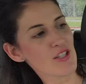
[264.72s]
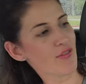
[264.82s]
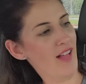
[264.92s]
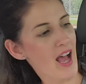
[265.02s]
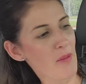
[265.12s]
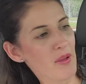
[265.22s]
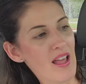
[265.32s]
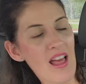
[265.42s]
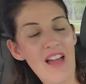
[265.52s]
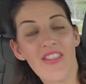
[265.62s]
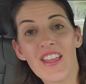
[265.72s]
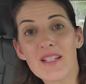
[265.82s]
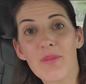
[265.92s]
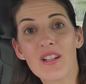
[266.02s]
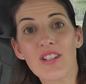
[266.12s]
flap.
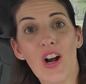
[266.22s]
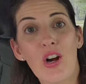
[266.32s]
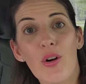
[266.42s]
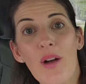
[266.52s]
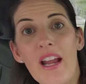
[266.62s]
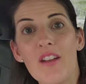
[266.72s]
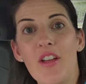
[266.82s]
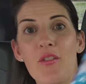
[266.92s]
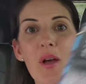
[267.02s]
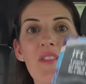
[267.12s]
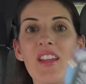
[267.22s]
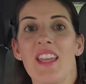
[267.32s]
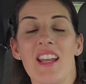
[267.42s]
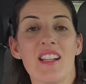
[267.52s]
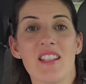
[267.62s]
These books are great if you have a
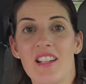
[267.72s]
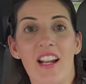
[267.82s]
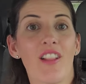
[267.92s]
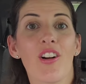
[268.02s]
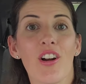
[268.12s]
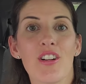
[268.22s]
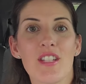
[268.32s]
kinesthetic learner,